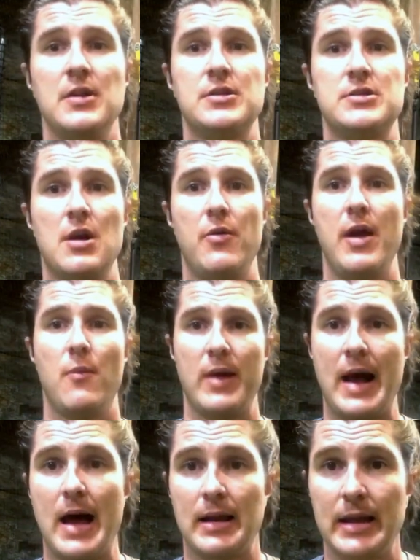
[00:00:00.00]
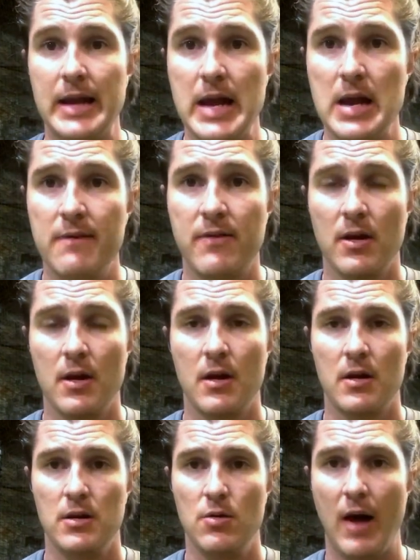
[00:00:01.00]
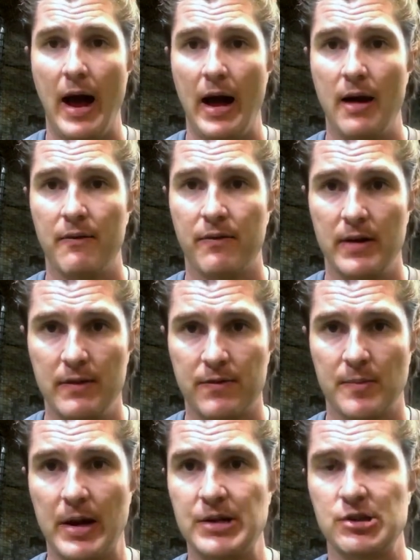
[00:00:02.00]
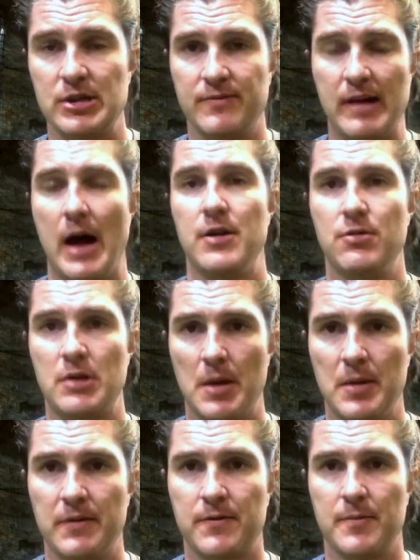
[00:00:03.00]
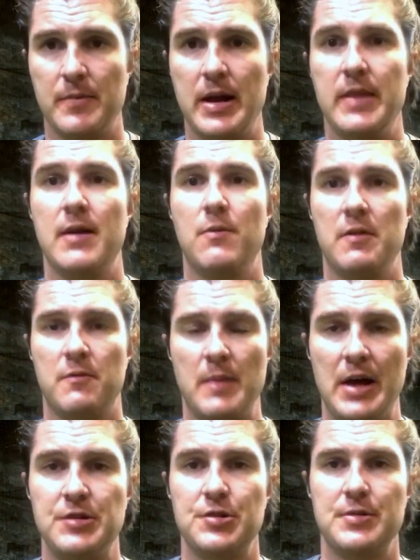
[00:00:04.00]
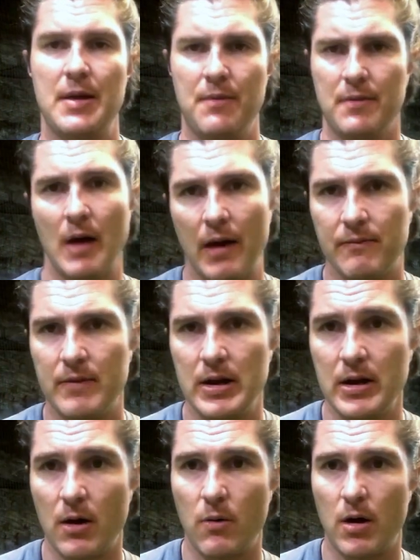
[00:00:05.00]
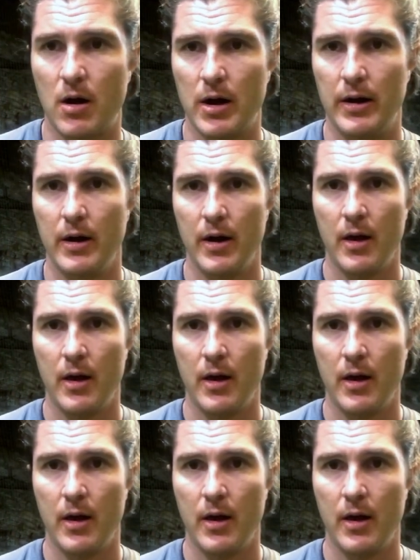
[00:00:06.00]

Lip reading: so that when I leave, you have information and value coming from me that we've measured, that we've gotten video on,